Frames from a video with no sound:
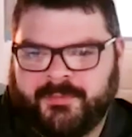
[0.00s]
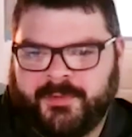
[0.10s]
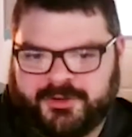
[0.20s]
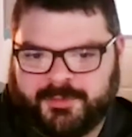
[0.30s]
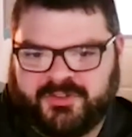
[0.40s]
from
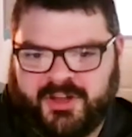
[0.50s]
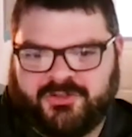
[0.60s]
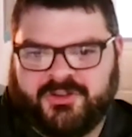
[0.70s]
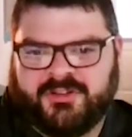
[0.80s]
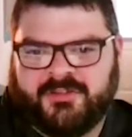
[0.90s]
multiple
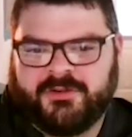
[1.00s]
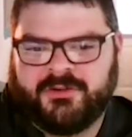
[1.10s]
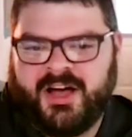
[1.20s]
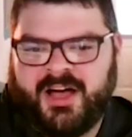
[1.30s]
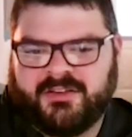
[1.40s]
sessions if
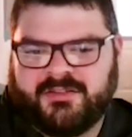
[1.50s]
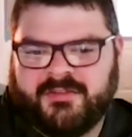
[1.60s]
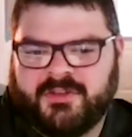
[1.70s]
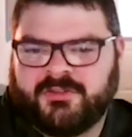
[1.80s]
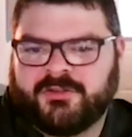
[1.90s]

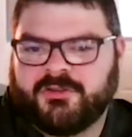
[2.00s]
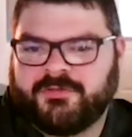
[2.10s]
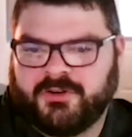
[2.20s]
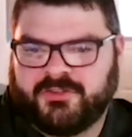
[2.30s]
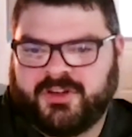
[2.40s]
this is their
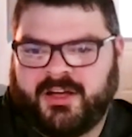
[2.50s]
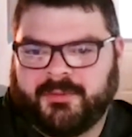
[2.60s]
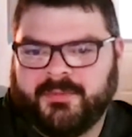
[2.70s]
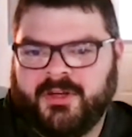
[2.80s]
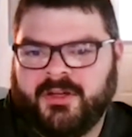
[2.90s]
first
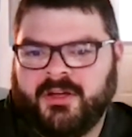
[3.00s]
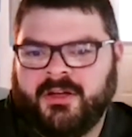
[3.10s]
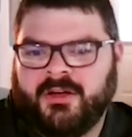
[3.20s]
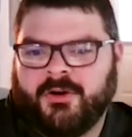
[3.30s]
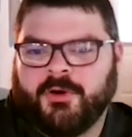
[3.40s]
time
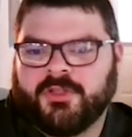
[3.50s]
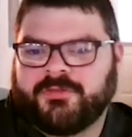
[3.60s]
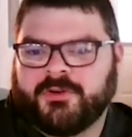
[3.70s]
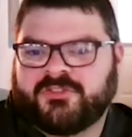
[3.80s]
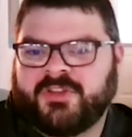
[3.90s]
or the
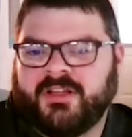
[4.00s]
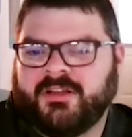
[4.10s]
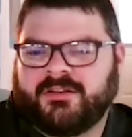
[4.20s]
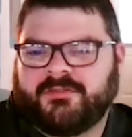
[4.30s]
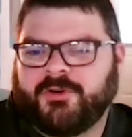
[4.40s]
first
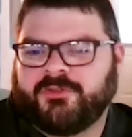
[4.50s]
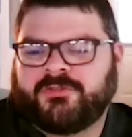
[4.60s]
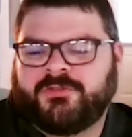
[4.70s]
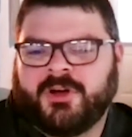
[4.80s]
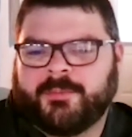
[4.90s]

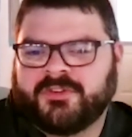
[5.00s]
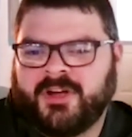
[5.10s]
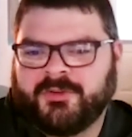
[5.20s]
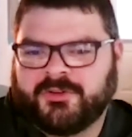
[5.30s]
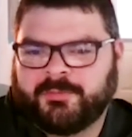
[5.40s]
couple
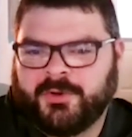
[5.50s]
times